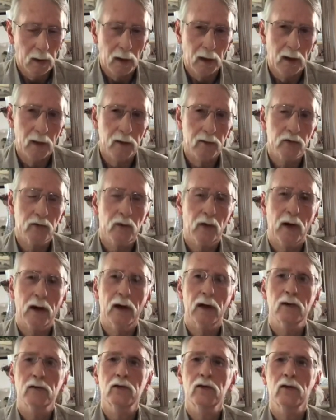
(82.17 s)
and
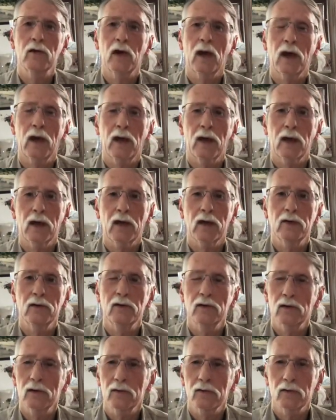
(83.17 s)
try to add
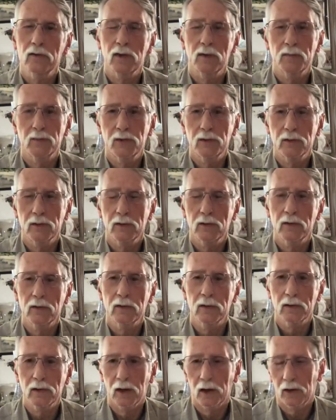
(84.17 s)
something to
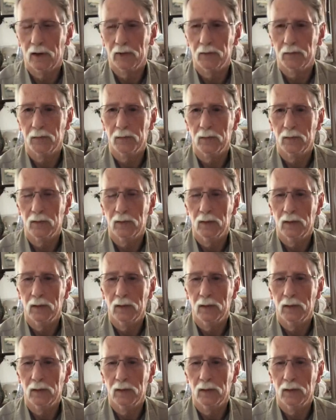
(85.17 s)
the gospel.